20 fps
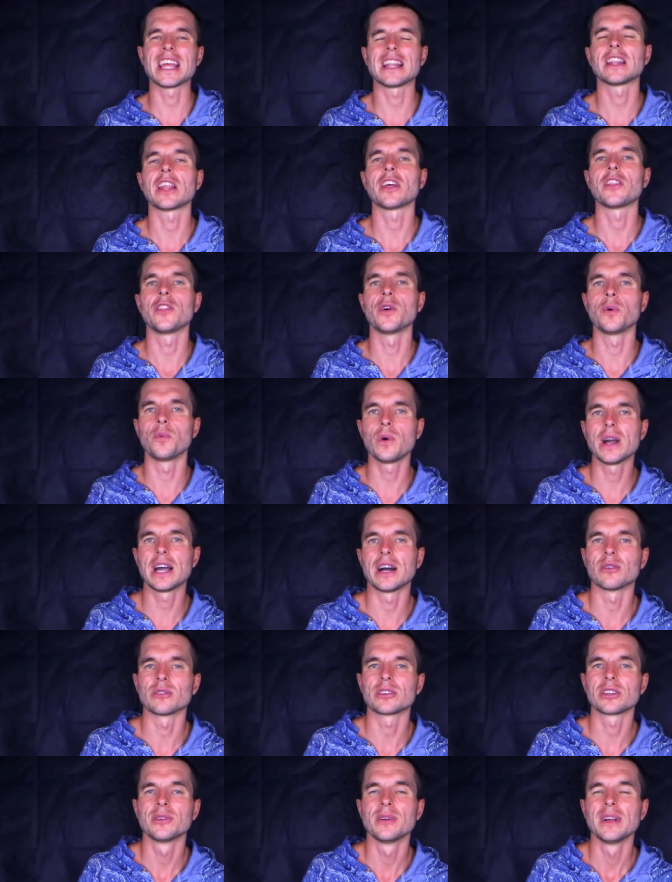in the
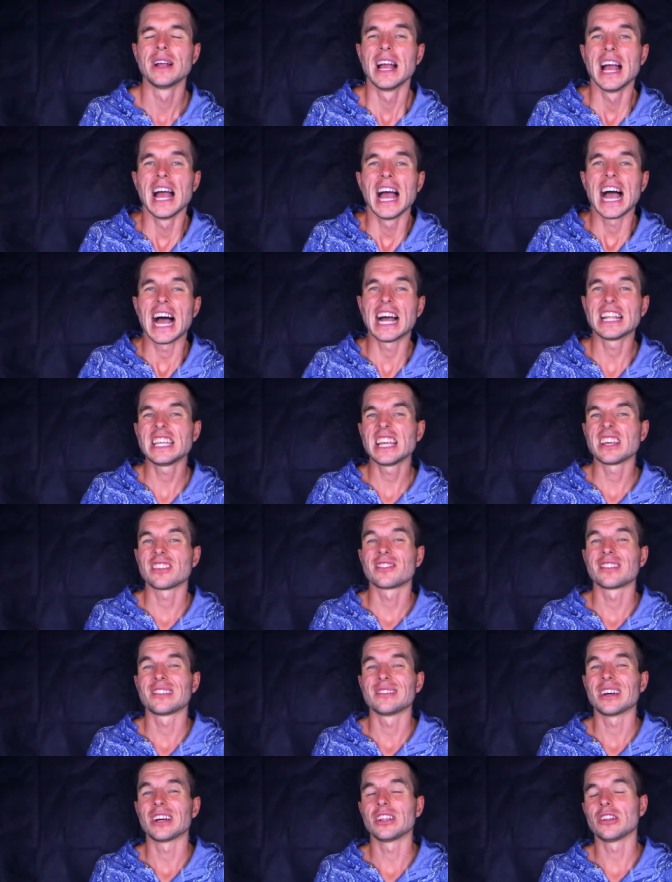world. And
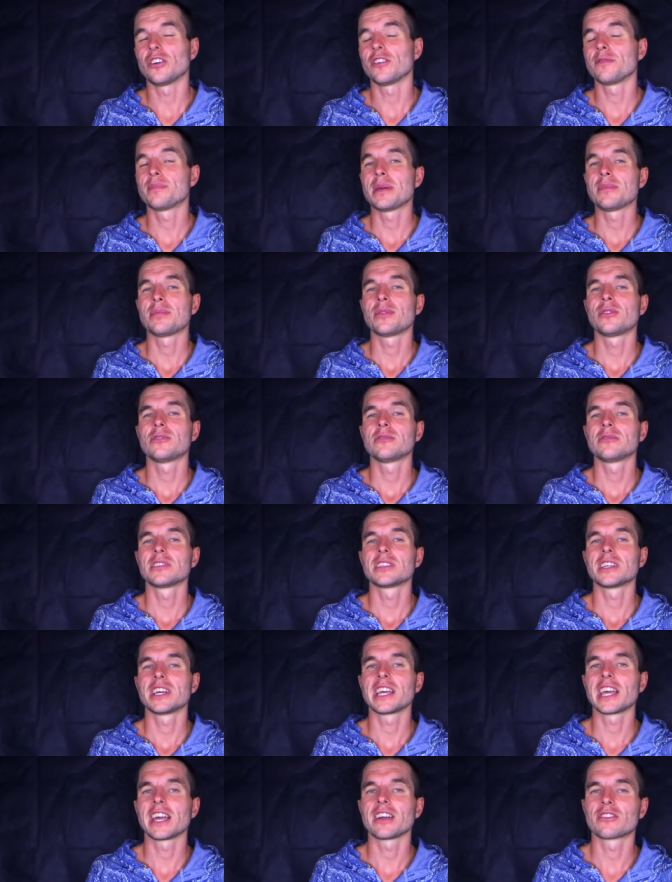yes, a lot of people
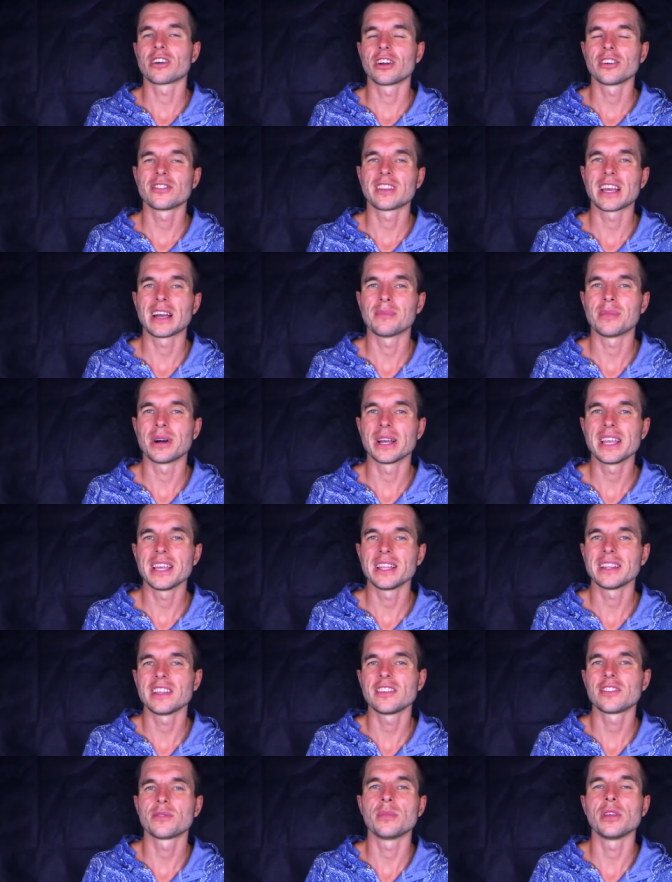can get grossed out by
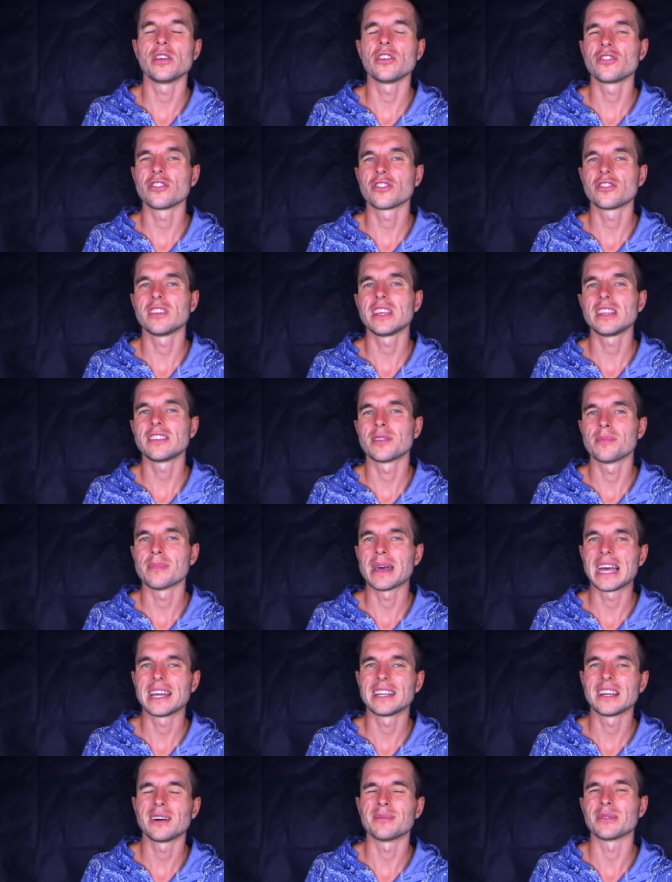eating this, but you just need to
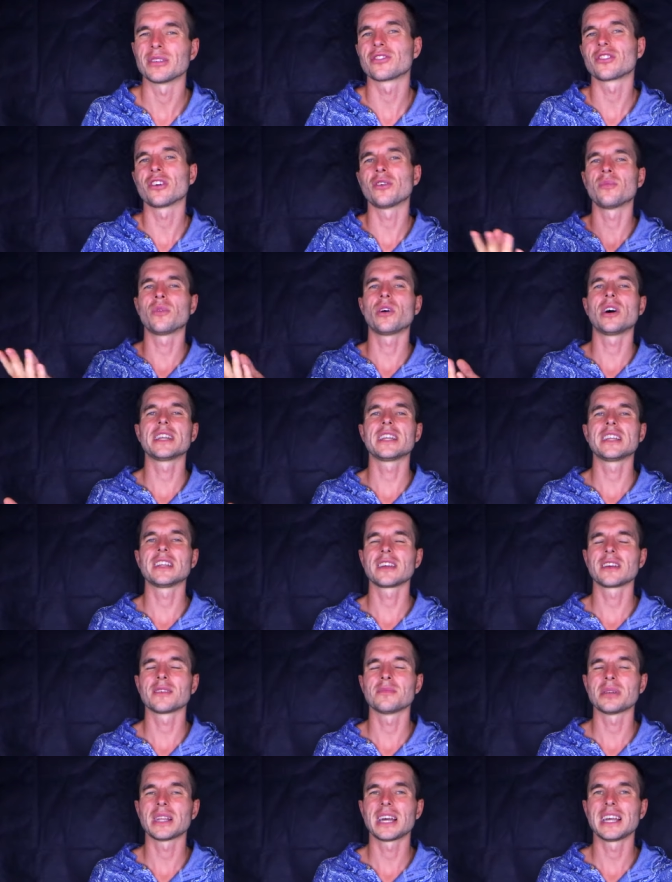man up and stop whining and
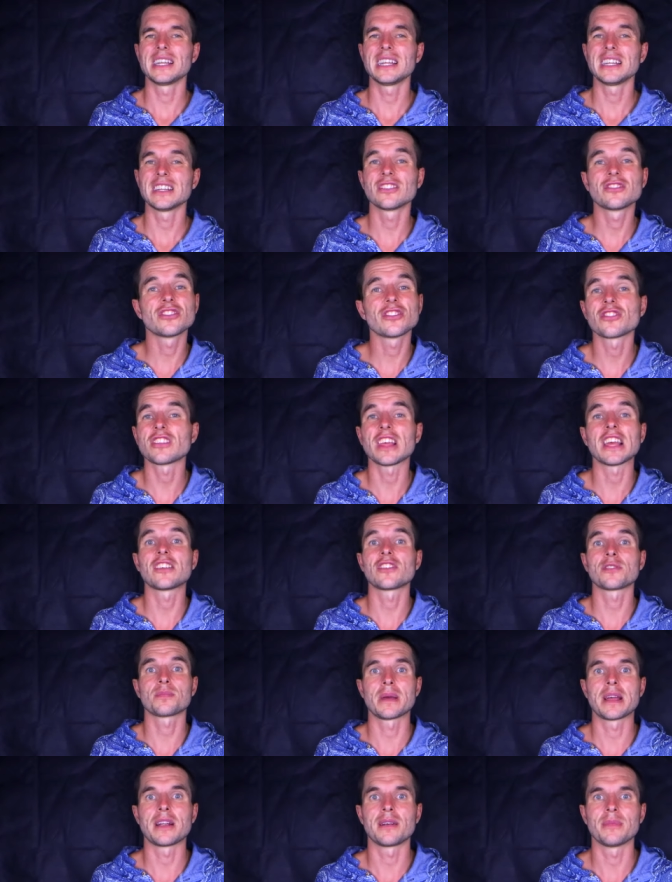complaining and just
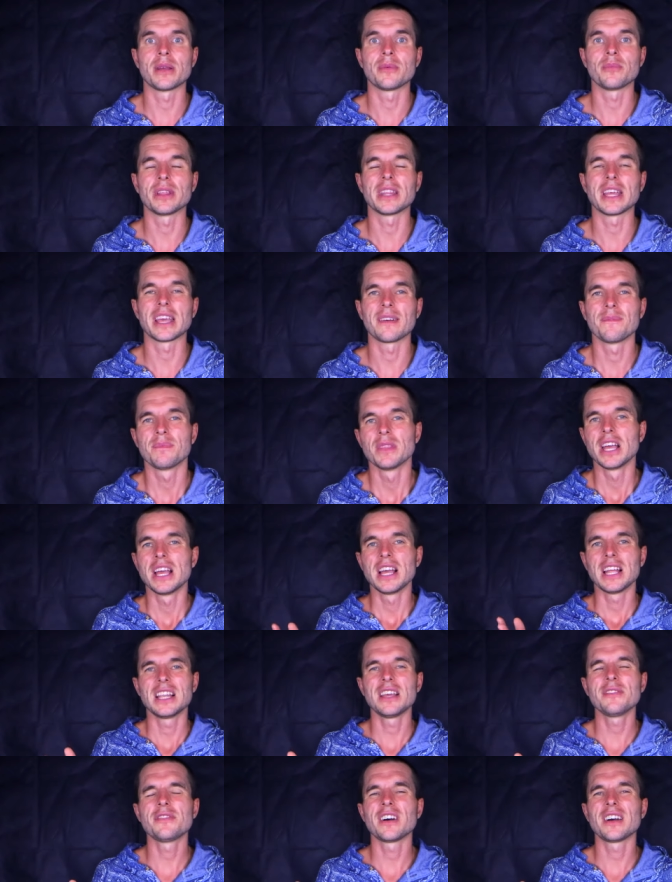experiment with it.
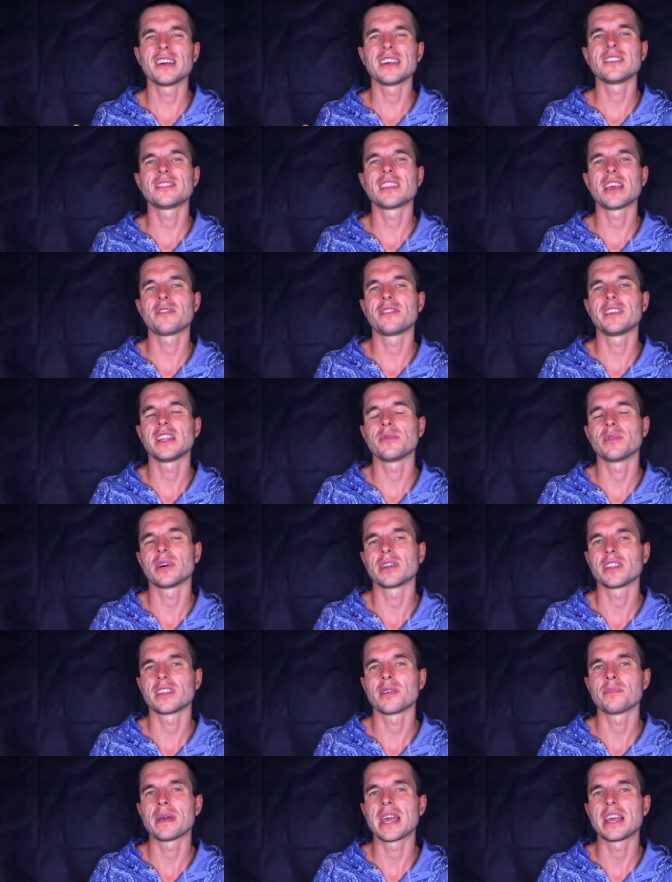Liver is definitely one
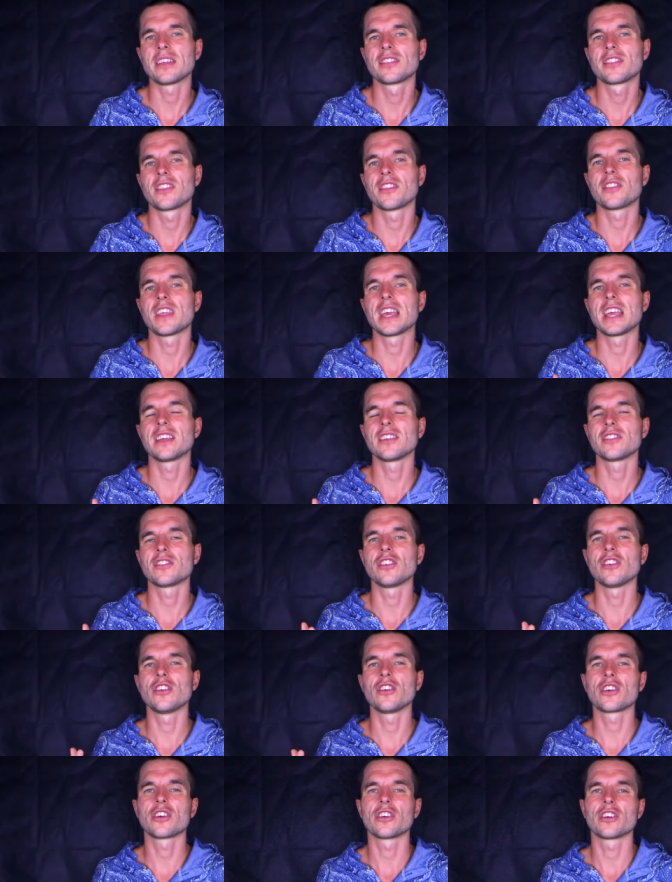of the best things that
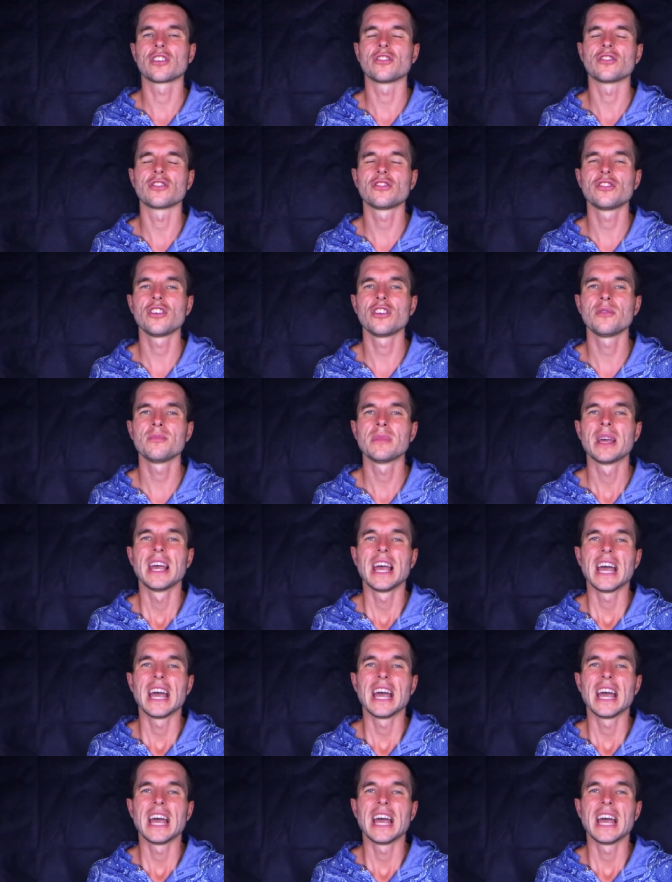you can consume.